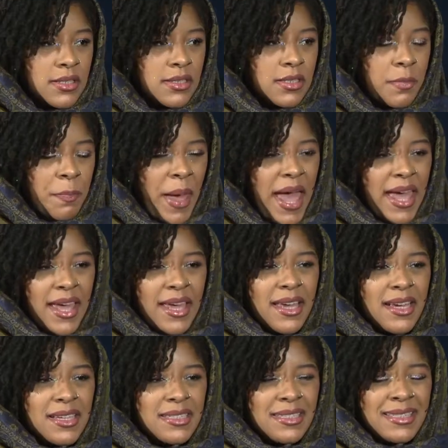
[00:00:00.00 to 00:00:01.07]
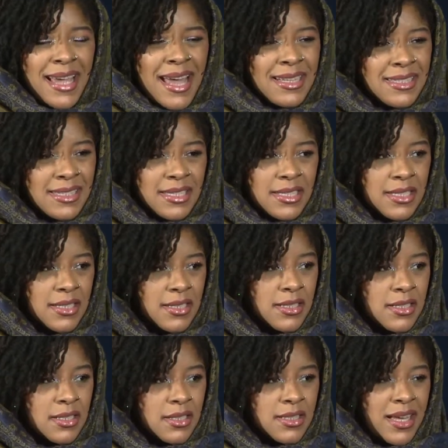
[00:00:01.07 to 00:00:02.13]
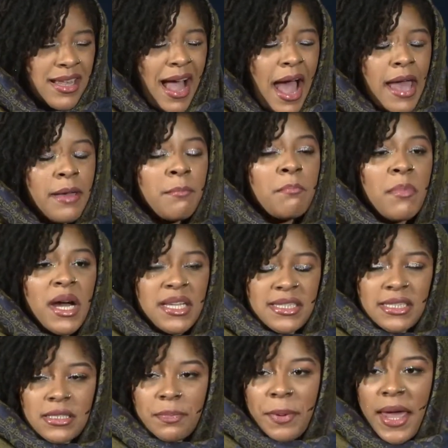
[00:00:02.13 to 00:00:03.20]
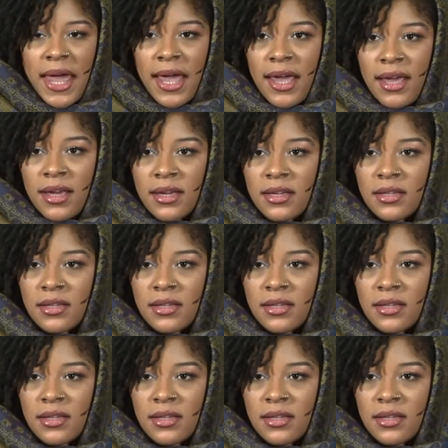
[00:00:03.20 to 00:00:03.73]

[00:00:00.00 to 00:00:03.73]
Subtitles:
to pay a debt that I must pay.